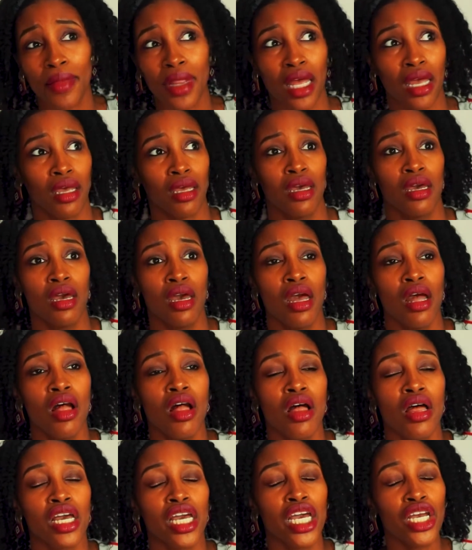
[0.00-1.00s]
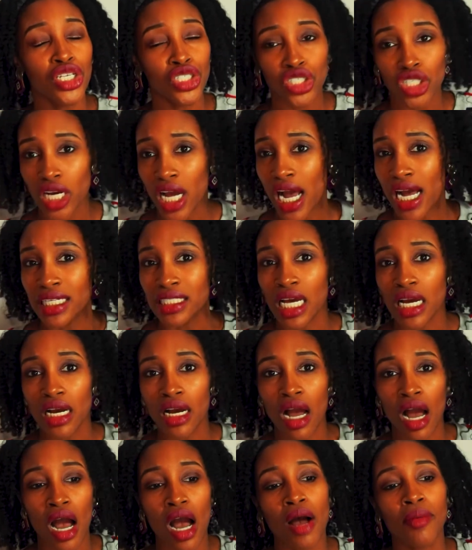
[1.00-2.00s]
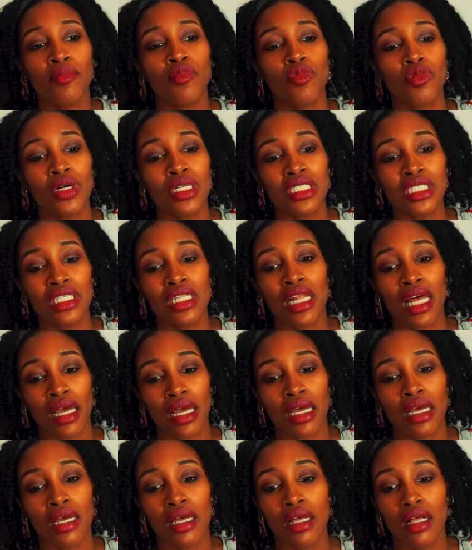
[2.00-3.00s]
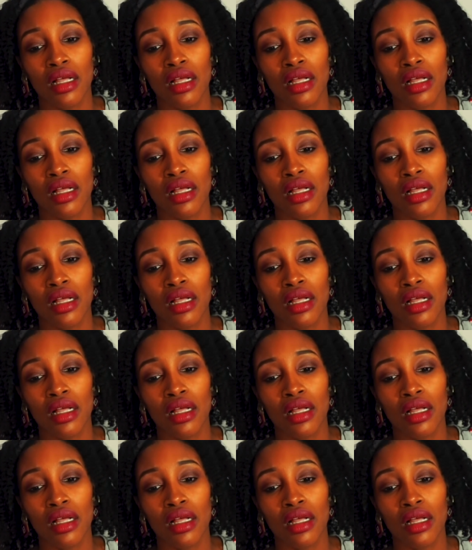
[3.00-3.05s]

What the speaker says: Like, getyourguide.com was like